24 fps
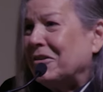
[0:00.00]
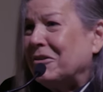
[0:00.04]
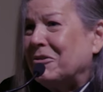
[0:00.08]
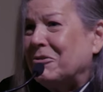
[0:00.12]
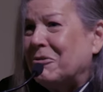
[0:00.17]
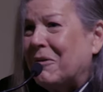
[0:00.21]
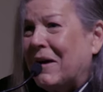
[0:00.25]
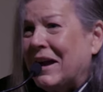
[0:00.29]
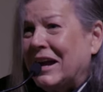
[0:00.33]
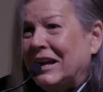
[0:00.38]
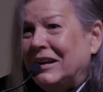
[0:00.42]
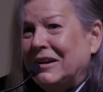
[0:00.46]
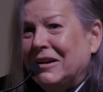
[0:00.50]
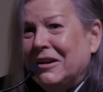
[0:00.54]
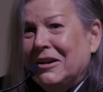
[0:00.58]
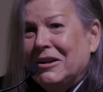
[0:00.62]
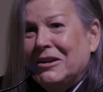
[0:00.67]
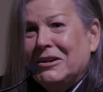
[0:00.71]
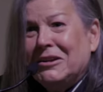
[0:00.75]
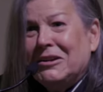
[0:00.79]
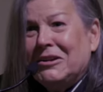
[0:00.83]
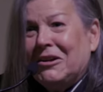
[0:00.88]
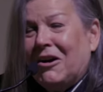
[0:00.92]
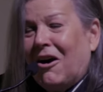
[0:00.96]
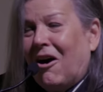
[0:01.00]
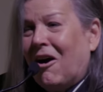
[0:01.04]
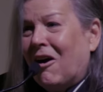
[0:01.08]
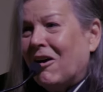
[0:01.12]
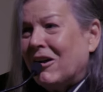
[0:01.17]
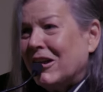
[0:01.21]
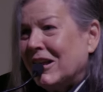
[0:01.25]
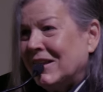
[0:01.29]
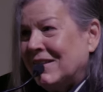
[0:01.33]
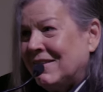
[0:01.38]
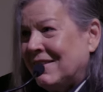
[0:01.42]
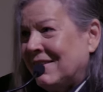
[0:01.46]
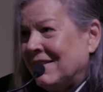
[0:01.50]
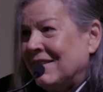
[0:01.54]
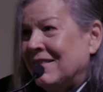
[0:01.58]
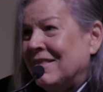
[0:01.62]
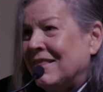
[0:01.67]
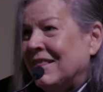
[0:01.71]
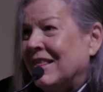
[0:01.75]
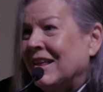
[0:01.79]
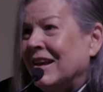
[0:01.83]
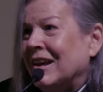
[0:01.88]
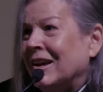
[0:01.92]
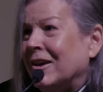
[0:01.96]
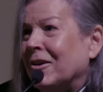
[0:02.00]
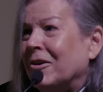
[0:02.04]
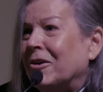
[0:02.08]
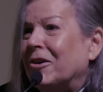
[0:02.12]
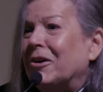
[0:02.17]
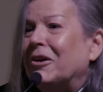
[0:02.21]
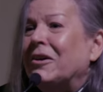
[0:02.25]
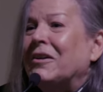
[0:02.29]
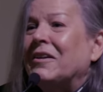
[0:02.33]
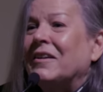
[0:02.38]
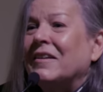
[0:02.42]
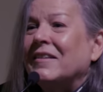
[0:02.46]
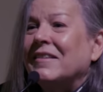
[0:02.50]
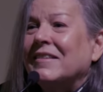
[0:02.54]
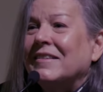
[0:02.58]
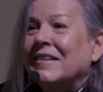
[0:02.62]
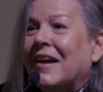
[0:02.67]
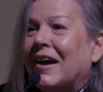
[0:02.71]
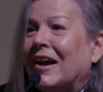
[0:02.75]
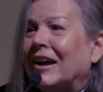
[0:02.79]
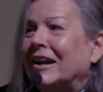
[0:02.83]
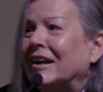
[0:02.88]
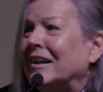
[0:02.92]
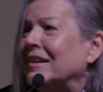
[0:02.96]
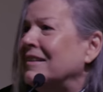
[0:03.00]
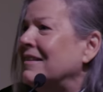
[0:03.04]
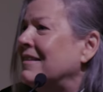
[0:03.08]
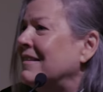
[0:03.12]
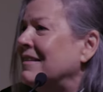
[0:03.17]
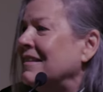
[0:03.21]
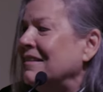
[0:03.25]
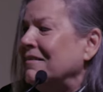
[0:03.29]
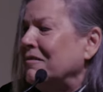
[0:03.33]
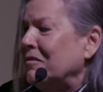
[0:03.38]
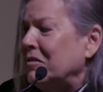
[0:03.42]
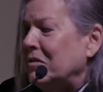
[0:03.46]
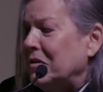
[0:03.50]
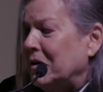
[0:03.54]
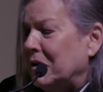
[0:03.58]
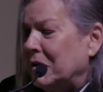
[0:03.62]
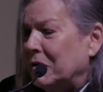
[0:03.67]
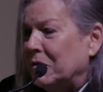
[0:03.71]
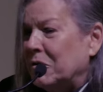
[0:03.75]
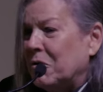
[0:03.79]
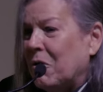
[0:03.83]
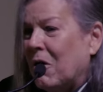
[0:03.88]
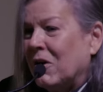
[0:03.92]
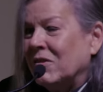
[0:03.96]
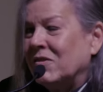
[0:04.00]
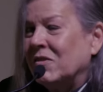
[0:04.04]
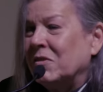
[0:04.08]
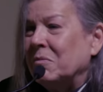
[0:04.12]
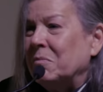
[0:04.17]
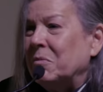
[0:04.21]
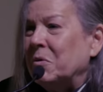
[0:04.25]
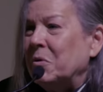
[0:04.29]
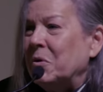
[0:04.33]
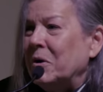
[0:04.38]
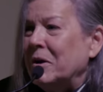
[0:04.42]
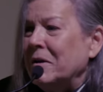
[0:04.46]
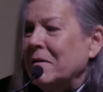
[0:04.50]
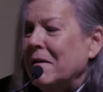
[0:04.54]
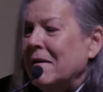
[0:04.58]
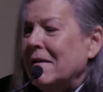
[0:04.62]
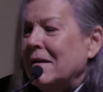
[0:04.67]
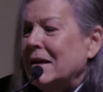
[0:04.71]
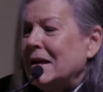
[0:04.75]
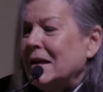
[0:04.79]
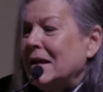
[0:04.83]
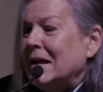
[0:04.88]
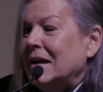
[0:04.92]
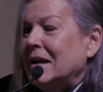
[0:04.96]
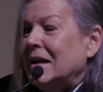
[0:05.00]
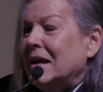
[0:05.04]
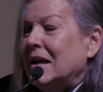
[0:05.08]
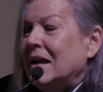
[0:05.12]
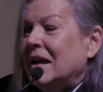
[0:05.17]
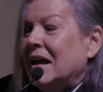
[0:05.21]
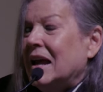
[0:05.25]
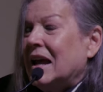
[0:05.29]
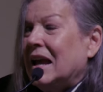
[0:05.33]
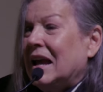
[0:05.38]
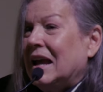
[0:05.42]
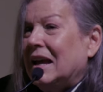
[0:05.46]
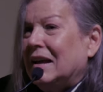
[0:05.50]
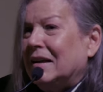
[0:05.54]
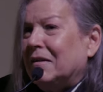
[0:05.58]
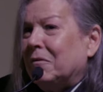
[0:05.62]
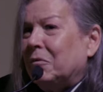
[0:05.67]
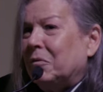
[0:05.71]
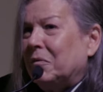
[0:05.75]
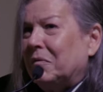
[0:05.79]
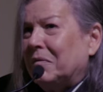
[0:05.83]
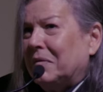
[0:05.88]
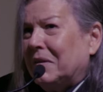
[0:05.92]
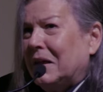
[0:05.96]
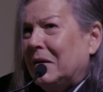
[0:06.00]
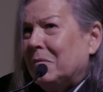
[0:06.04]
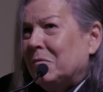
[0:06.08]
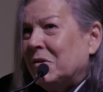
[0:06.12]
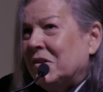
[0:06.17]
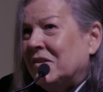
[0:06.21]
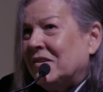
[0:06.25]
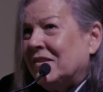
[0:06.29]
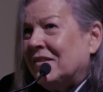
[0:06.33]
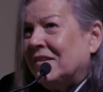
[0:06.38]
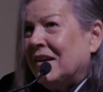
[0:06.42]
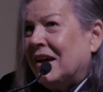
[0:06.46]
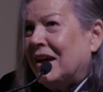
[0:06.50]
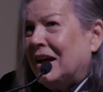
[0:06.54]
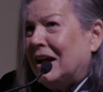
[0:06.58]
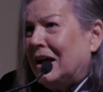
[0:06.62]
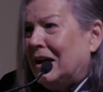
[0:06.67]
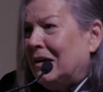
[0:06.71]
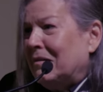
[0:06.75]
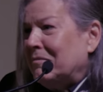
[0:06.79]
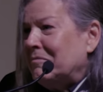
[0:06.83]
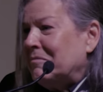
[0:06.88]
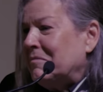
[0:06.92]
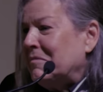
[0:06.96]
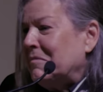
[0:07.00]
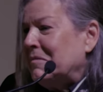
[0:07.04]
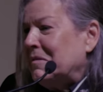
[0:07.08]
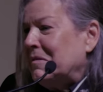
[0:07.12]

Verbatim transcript: great artist and thinker, science, and you know, across the board. It was uh,